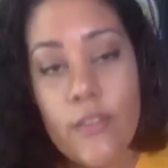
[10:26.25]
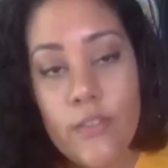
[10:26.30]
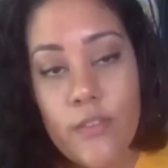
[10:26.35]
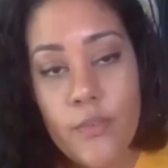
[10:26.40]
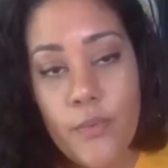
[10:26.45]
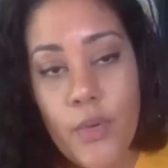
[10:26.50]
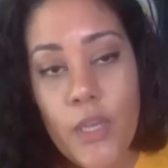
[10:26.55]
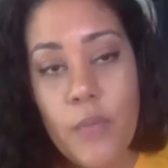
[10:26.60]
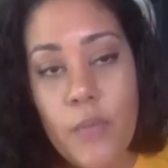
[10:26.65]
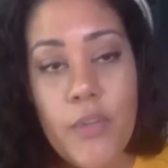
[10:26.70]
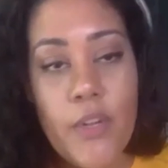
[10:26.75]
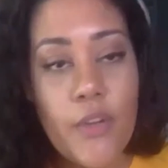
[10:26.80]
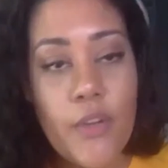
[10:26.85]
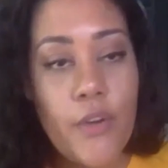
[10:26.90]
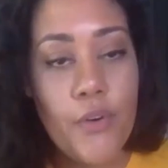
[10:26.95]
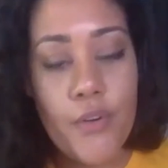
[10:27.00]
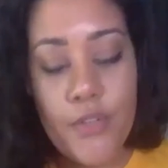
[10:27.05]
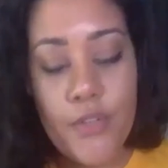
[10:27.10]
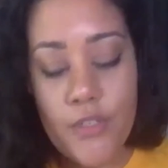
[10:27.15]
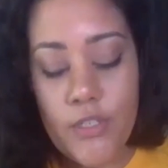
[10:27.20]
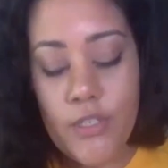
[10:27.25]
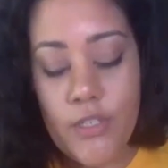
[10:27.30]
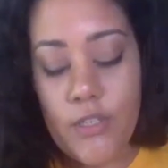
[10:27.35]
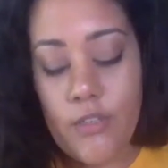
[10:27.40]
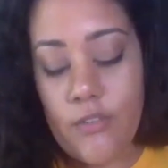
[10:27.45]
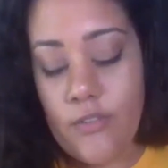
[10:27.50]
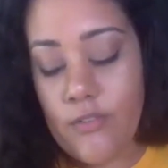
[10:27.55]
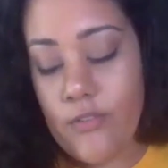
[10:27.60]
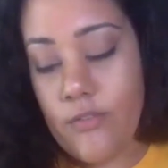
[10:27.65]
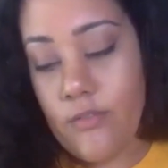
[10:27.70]
while you've been in
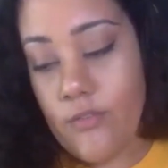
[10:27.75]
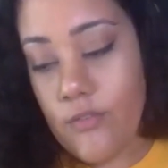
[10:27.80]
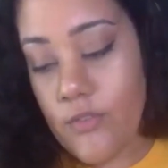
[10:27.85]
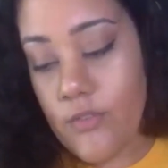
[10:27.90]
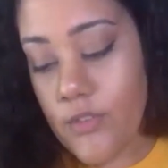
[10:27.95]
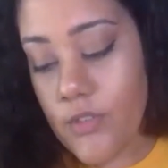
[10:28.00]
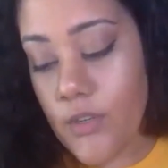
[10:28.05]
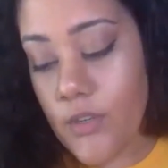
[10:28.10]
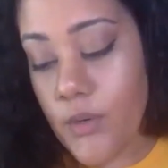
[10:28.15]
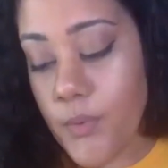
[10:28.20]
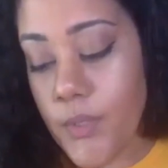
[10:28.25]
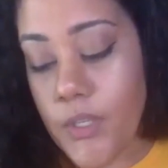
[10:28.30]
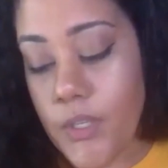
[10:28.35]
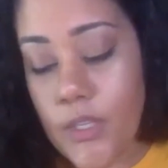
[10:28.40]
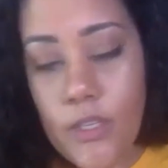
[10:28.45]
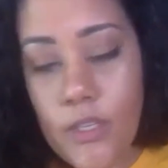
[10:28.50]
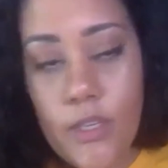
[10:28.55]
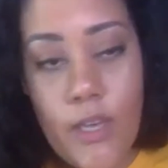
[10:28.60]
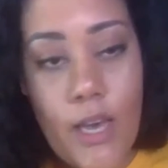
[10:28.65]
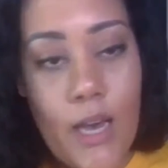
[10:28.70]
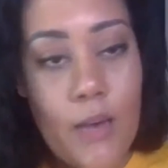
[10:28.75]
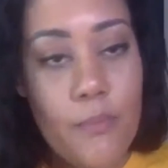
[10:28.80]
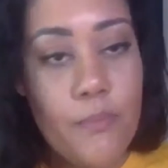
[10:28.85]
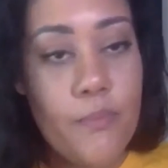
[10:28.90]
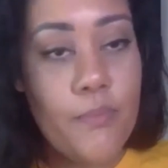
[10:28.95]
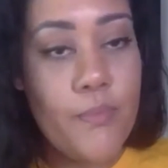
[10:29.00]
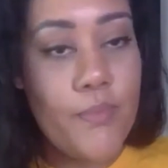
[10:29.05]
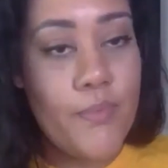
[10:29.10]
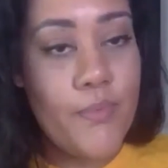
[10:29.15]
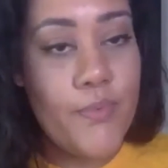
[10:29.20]
quarantine. So we, we
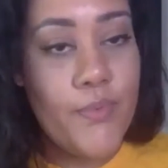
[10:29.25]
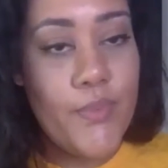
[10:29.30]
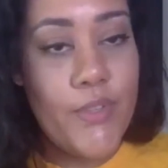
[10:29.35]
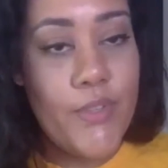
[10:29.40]
um, we